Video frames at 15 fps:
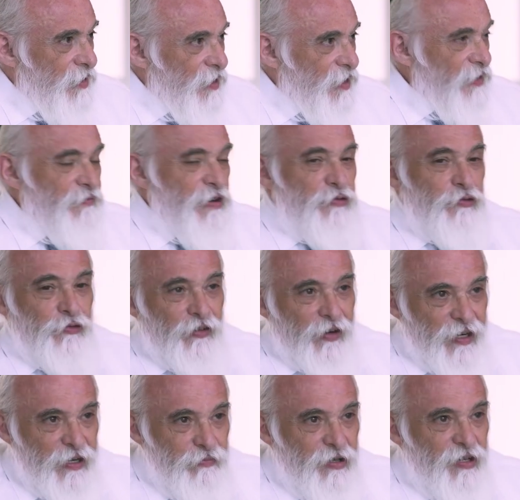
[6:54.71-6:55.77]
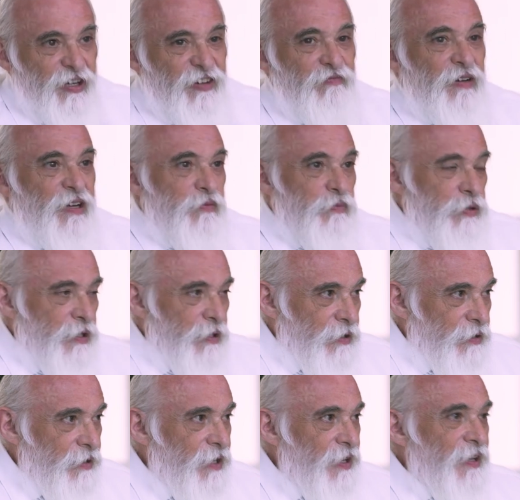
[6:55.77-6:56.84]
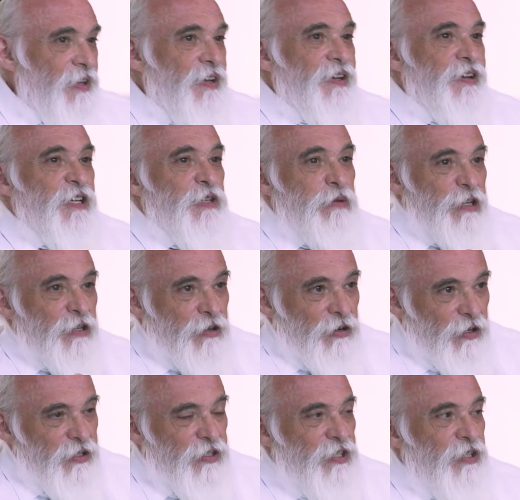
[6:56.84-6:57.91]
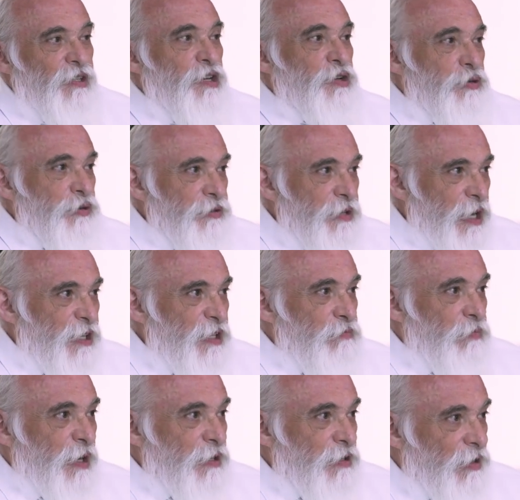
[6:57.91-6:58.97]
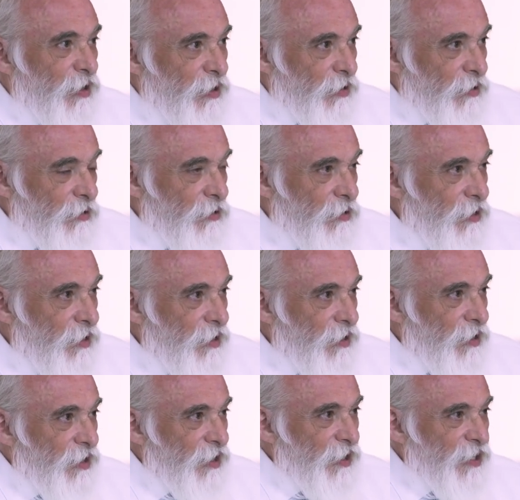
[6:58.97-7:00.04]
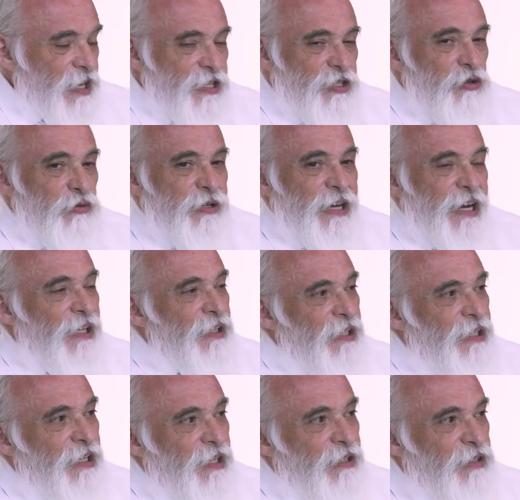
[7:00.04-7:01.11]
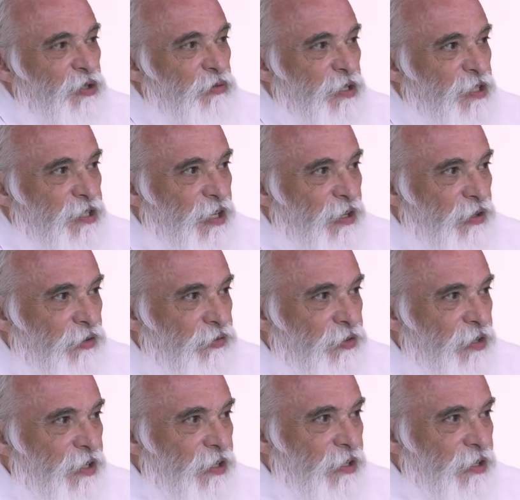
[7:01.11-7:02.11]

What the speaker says: Every fiber of my being is being constantly created by God. It has no reality unto itself.